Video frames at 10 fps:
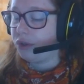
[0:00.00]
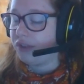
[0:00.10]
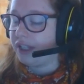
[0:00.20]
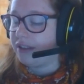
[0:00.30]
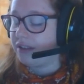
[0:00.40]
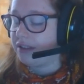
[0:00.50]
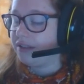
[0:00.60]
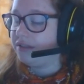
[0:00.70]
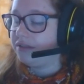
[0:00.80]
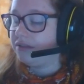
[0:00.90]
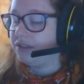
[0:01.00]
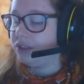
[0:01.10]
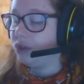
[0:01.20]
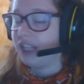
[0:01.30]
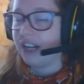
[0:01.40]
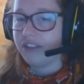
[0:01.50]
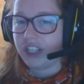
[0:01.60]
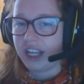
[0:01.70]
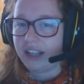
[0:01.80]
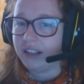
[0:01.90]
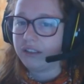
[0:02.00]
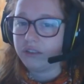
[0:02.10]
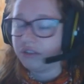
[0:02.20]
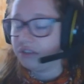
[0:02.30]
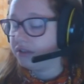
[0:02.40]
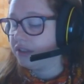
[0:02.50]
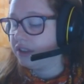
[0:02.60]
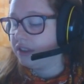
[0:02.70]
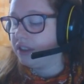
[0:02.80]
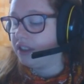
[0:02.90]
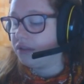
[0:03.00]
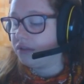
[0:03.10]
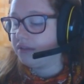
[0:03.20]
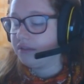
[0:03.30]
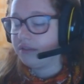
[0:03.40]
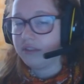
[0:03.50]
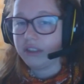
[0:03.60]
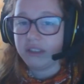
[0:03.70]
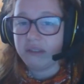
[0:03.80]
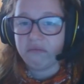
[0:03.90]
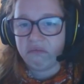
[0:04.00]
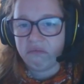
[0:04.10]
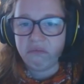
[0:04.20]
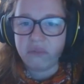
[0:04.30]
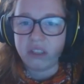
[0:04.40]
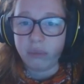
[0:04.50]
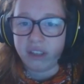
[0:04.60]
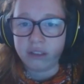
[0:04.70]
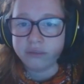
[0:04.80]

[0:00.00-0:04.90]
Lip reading: Rings, or Darren Shan, or I don't know, something.